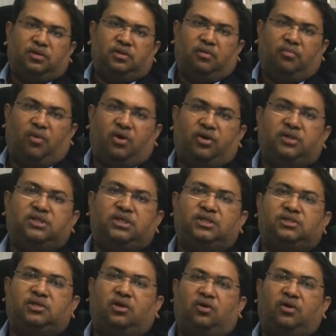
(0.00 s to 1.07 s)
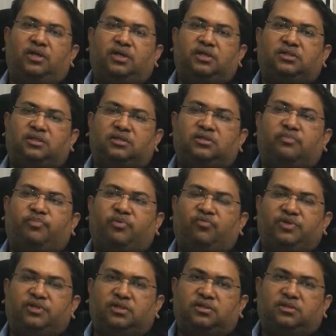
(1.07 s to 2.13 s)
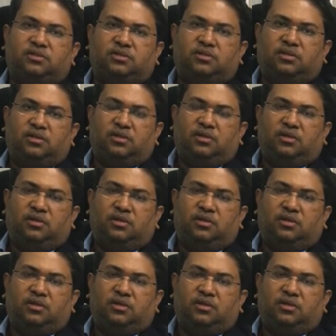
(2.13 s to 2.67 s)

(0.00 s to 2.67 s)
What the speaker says: the model GST law and discuss the provisions,